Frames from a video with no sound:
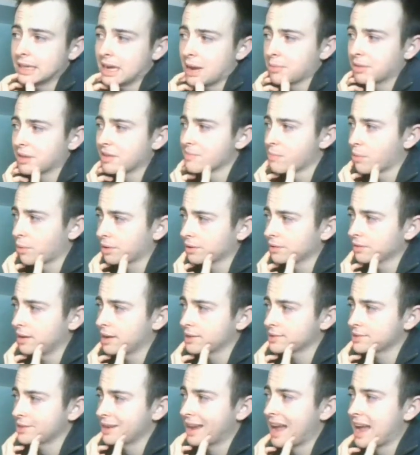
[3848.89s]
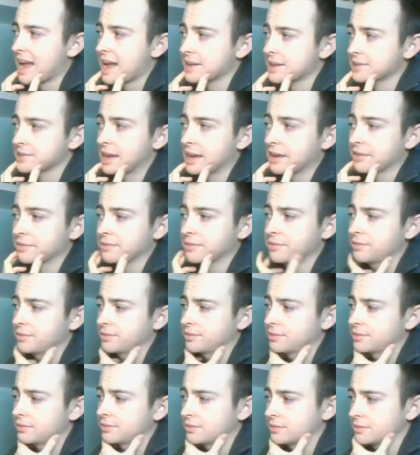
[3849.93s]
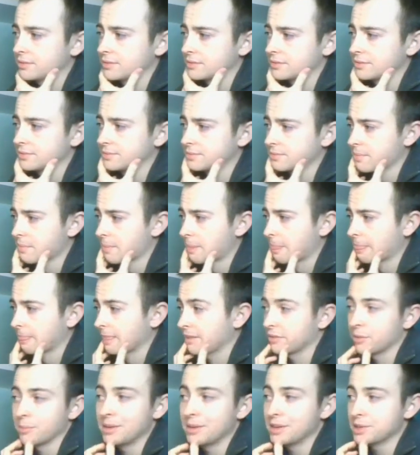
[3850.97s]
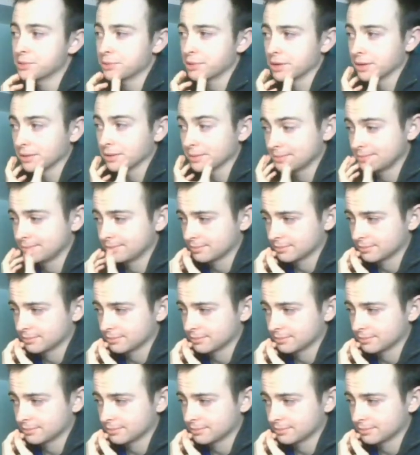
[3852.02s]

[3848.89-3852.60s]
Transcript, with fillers: I believe Morton lost to Asaph from Israel.